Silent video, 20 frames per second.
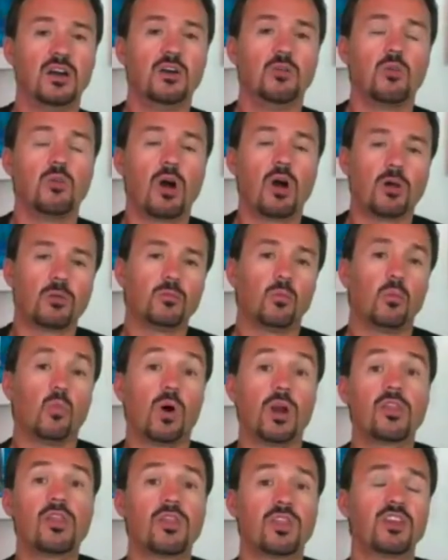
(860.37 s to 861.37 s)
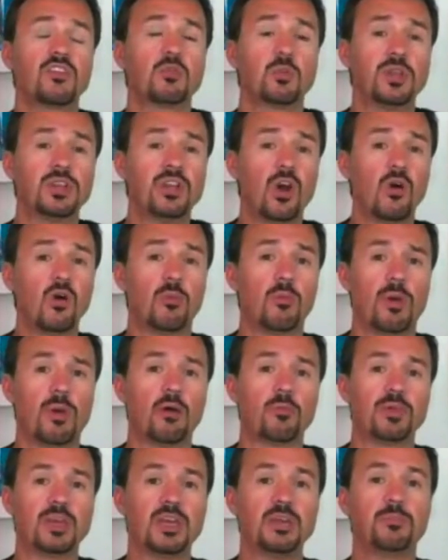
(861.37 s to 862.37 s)
Well, one of the things we know
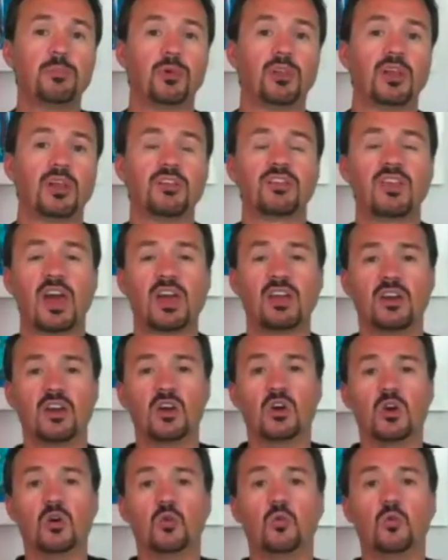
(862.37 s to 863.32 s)
about people is that